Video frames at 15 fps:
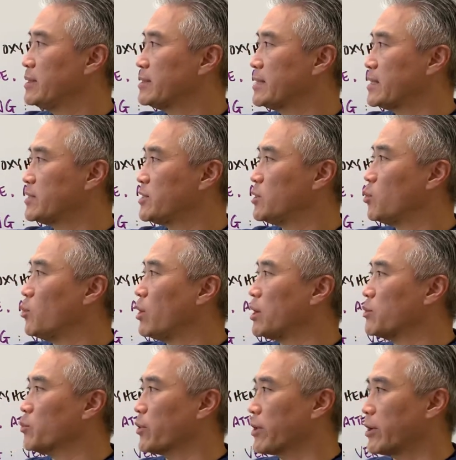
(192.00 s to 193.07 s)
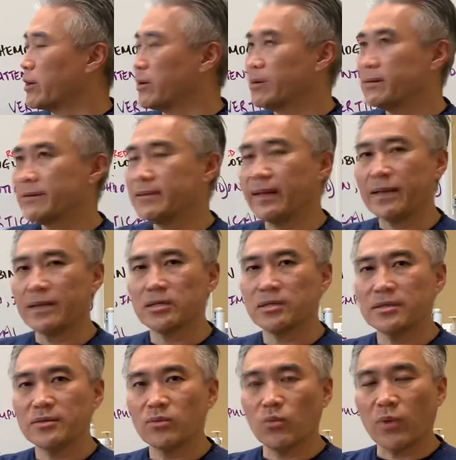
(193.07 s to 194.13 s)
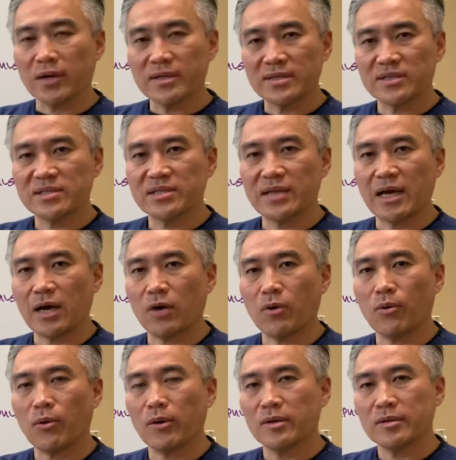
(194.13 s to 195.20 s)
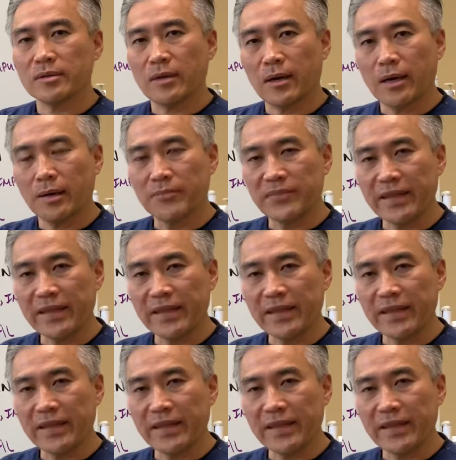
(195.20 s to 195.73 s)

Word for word: They did one where they wanted to see how um,